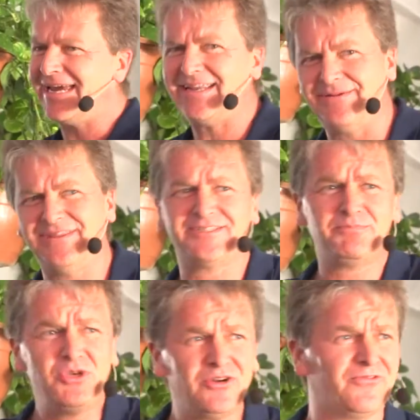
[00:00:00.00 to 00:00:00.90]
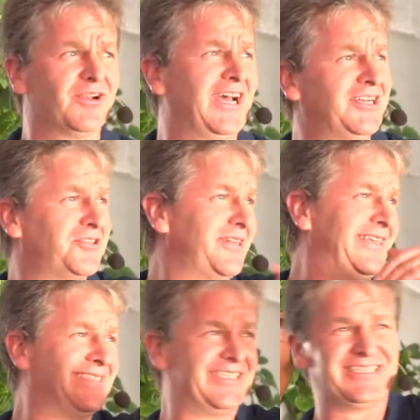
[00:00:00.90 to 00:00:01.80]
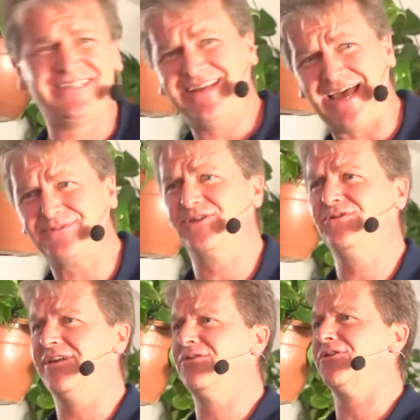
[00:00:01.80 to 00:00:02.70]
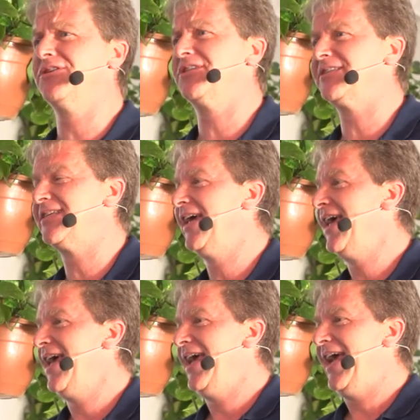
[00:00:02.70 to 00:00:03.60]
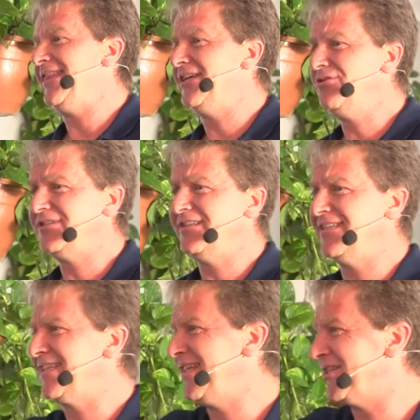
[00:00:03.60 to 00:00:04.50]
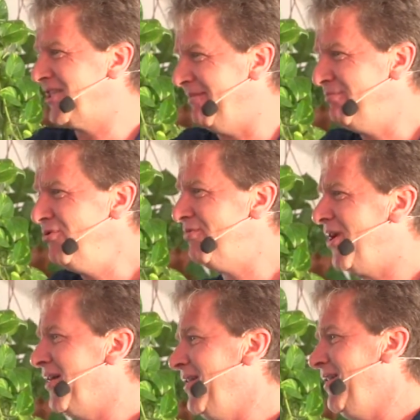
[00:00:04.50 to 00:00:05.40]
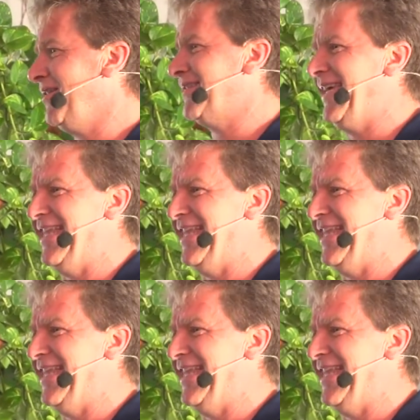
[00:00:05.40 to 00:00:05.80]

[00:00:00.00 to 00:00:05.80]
man, I'm this beautiful country, just absolutely gorgeous. And they're using these little shampoo bottles,